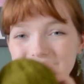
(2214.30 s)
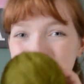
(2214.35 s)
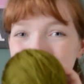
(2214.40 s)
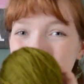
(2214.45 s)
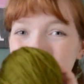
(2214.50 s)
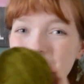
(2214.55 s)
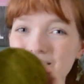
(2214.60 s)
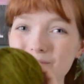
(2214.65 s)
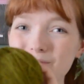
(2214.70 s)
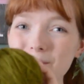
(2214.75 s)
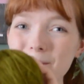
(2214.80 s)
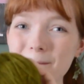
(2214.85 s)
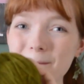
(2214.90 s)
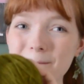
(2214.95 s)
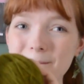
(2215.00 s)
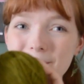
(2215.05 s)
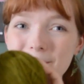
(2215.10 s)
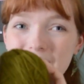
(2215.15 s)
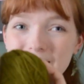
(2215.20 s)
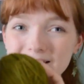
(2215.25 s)
They don't
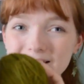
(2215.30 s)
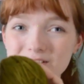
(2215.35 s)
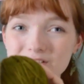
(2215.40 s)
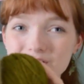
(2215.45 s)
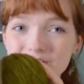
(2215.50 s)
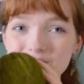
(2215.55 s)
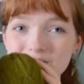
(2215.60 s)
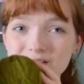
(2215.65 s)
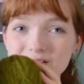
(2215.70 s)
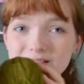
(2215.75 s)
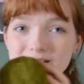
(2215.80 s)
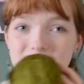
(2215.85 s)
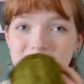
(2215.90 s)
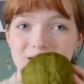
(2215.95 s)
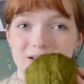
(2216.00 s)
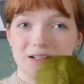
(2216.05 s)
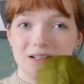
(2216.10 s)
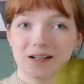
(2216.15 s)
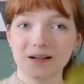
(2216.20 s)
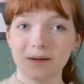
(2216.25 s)
match,
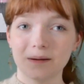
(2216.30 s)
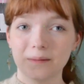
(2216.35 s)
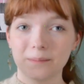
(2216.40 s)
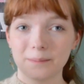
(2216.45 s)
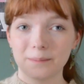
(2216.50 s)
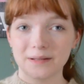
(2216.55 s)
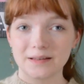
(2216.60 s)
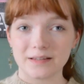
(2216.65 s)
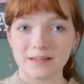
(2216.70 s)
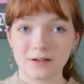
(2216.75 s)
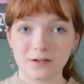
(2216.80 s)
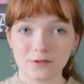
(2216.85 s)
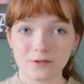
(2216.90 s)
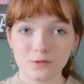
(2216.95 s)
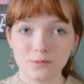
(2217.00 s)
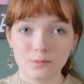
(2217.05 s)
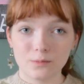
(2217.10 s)
but they're